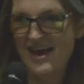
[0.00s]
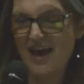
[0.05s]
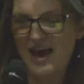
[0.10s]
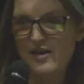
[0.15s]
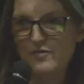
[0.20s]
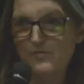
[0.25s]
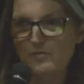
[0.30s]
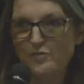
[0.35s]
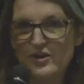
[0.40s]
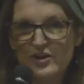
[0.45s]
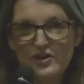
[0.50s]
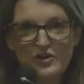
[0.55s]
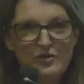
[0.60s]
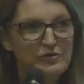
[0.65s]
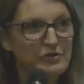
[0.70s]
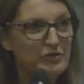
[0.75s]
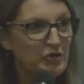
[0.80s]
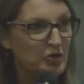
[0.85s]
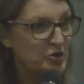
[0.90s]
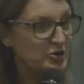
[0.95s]
and when
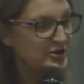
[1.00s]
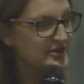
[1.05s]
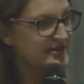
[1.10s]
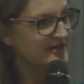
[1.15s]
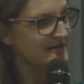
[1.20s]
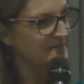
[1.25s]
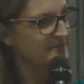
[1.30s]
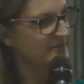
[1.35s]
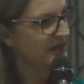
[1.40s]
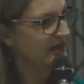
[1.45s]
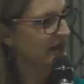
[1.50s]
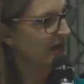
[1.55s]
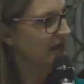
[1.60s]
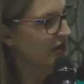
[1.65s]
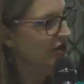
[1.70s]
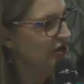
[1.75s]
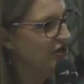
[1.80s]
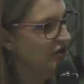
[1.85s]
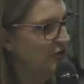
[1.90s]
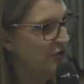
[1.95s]
you learn something
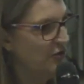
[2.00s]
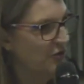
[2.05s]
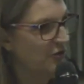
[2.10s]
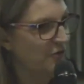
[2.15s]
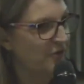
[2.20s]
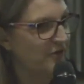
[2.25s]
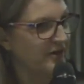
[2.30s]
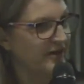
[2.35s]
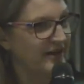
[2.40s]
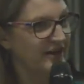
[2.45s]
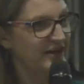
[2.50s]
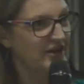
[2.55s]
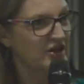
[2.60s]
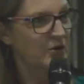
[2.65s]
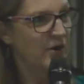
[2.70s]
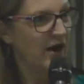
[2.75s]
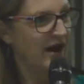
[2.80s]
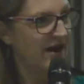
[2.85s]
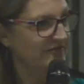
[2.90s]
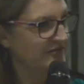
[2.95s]
new,
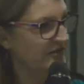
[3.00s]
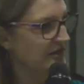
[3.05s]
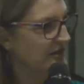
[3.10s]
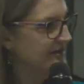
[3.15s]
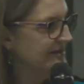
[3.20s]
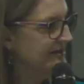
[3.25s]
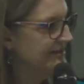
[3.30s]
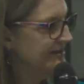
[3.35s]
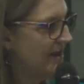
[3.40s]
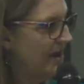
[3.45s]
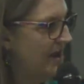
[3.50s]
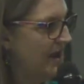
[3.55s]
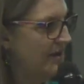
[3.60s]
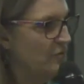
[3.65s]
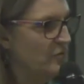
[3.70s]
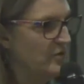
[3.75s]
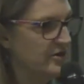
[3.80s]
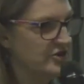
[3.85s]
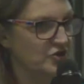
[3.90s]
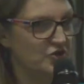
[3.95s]
you have to
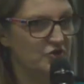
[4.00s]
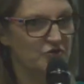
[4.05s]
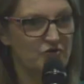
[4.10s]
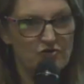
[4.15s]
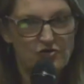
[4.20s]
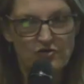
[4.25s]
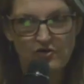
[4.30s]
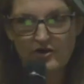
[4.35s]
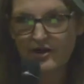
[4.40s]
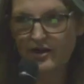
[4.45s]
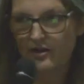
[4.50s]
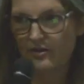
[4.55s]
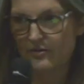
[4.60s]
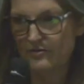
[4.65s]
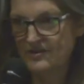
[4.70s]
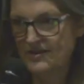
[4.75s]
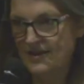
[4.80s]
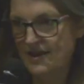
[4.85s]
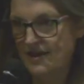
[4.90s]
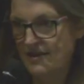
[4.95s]
decide which drawer it
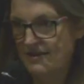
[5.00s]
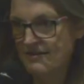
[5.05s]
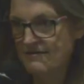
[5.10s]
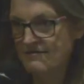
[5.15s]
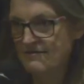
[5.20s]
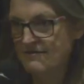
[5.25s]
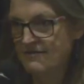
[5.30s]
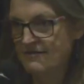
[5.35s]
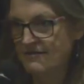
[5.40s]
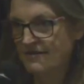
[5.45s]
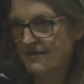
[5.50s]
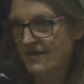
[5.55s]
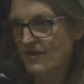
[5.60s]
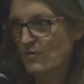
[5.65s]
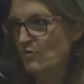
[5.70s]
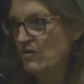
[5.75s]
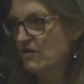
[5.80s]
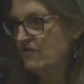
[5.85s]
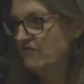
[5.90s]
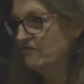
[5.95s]
goes in,
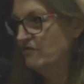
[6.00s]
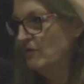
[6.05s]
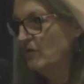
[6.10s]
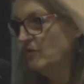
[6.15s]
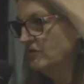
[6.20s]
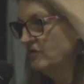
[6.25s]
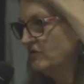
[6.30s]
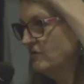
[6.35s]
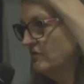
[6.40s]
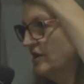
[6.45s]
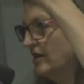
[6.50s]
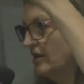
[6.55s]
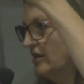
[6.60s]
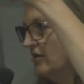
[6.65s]
and what folder it